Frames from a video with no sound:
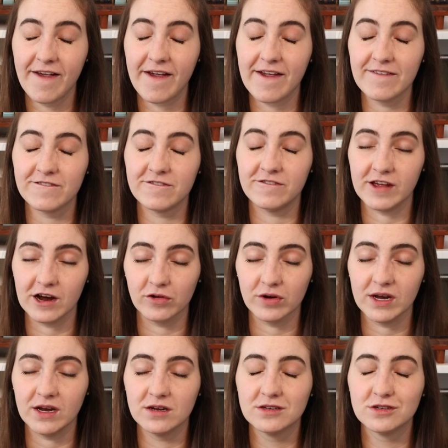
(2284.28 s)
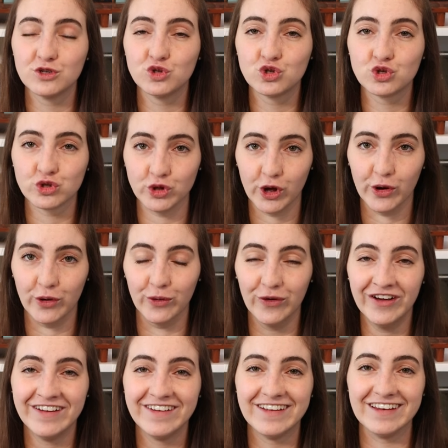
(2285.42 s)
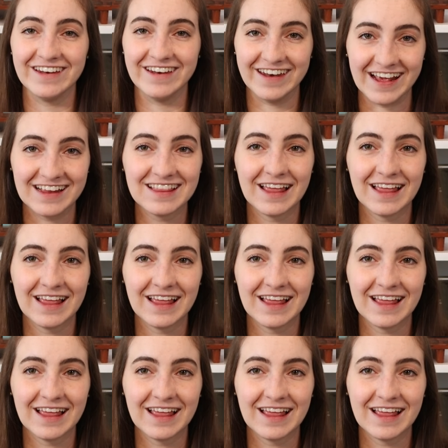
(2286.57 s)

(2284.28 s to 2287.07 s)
a very slow knit.